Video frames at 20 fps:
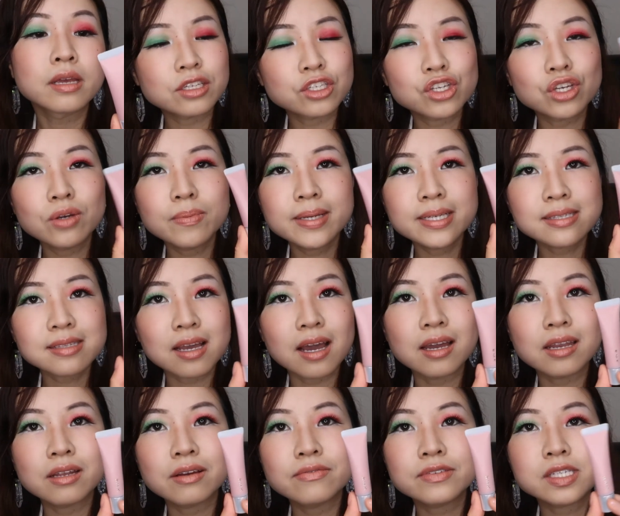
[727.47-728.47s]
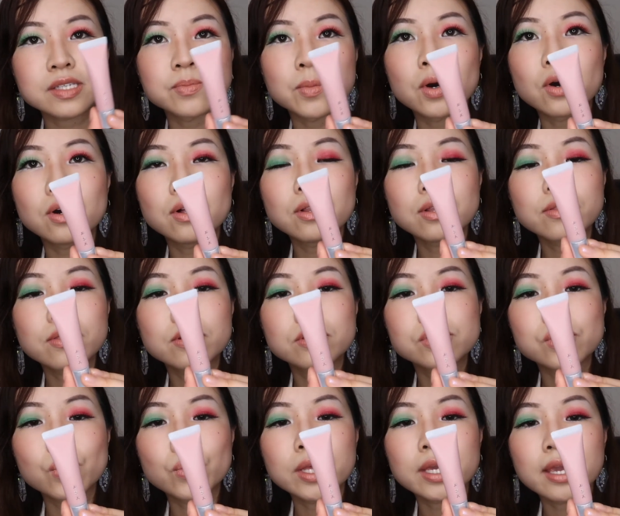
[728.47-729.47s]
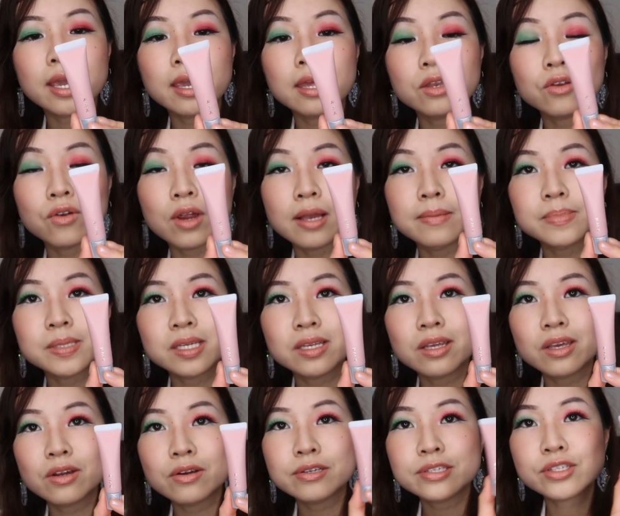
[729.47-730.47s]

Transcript: The tube is kind of small. There's only 8 grams in here,